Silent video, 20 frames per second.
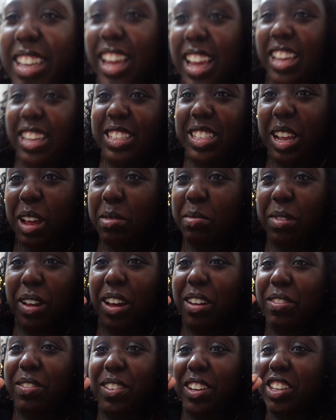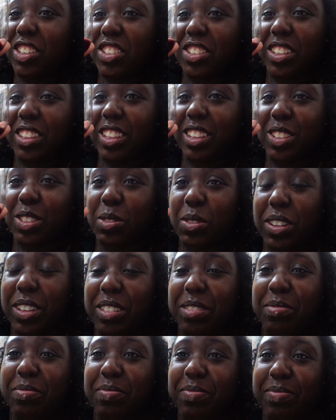Guys, I'm not finishing this one.
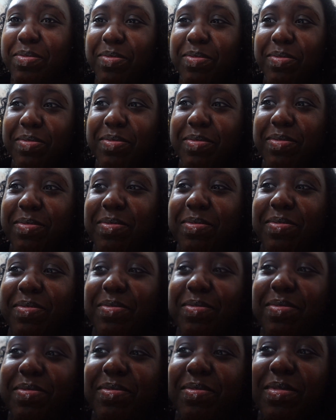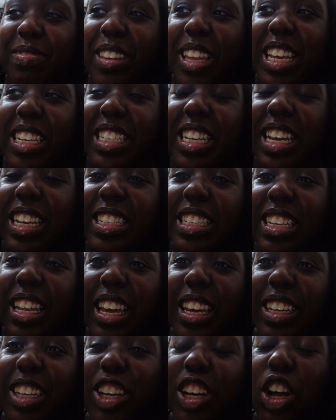It tastes
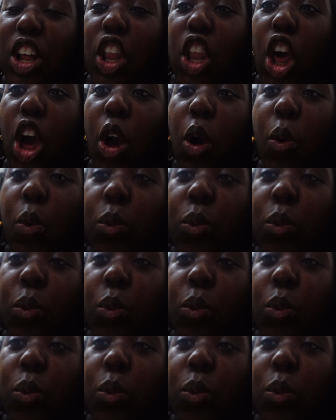like cologne.